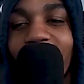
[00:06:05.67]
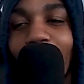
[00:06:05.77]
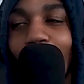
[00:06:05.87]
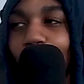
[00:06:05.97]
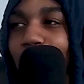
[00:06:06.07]
oh,
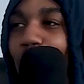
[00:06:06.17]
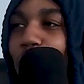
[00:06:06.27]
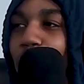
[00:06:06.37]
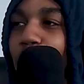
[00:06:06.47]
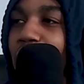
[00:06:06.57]
don't let him be
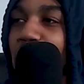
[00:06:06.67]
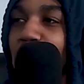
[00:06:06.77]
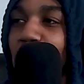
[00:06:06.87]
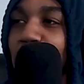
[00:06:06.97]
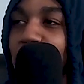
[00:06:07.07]
playing
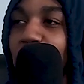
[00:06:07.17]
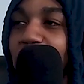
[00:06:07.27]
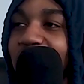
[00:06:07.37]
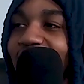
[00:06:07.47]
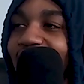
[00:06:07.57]
Call of Duty.